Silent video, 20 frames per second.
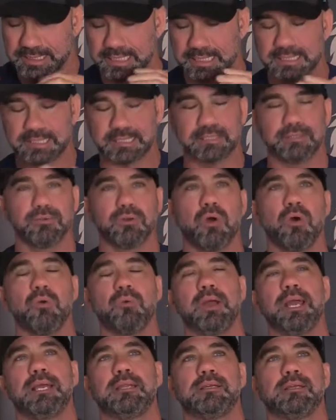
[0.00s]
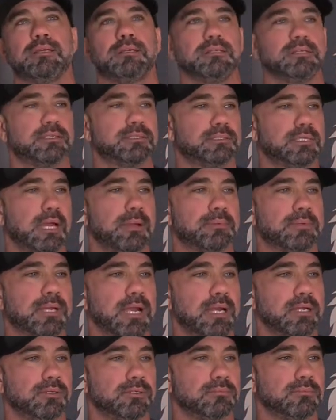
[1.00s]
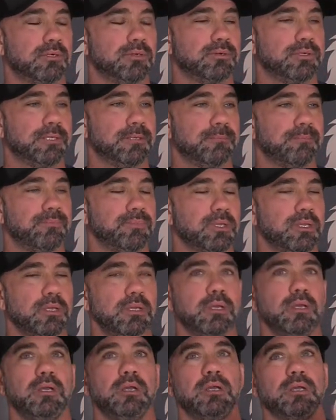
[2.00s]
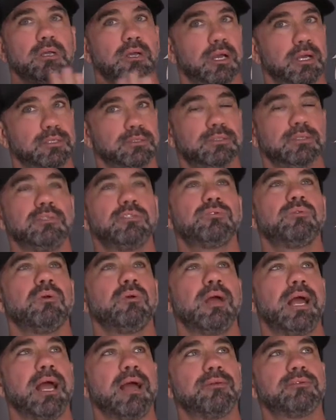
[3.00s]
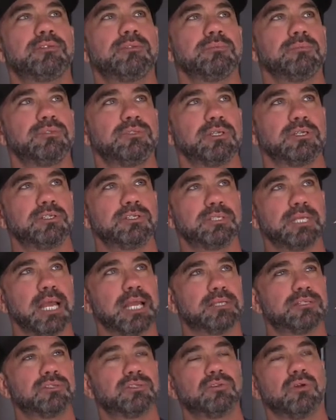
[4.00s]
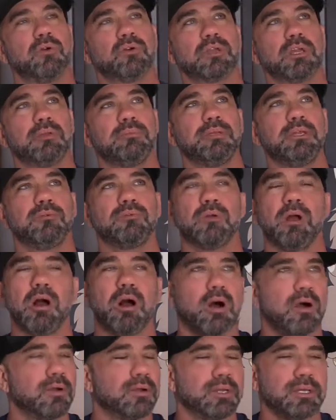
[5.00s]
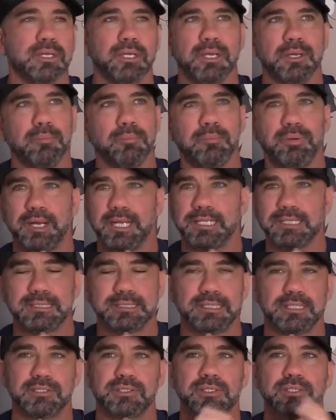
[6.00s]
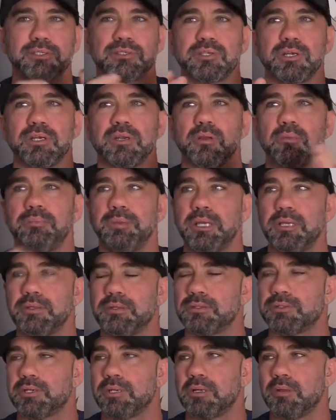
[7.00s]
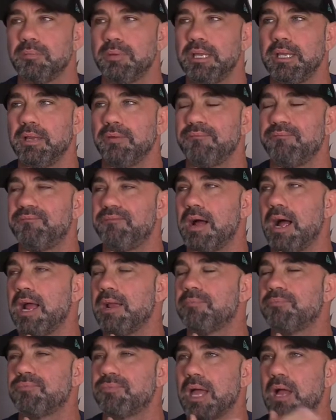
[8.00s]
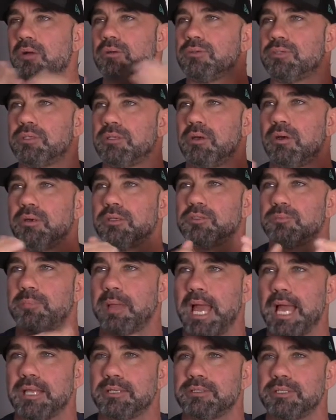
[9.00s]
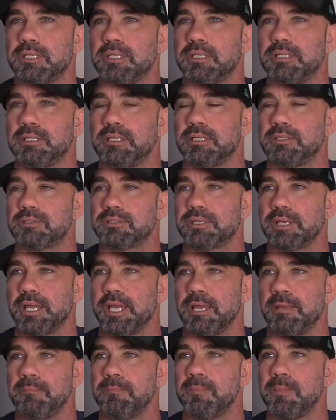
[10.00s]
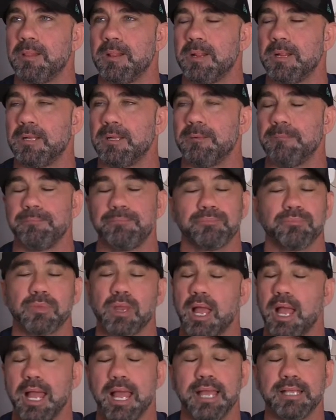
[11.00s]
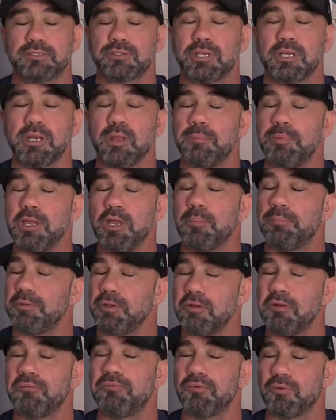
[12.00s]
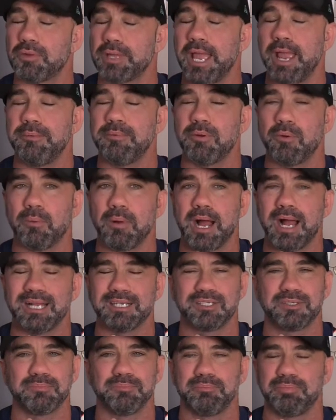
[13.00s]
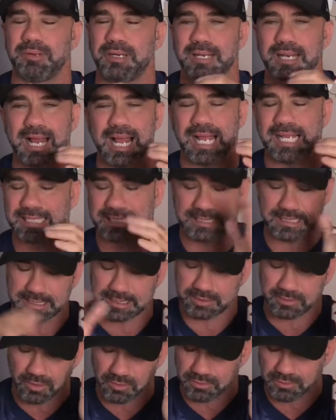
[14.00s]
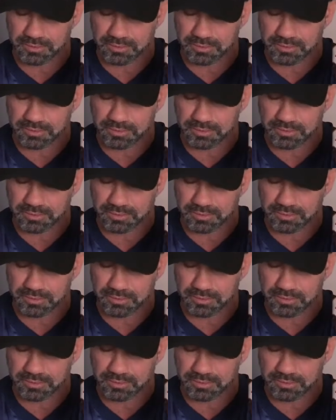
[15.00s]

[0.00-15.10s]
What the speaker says: just no way they're going to stop Kyler Murray. Cousins will have some success, don't get me wrong, but there's going to be 5,000 yards passing in this game. It's going to be a beautiful game to watch, but I just don't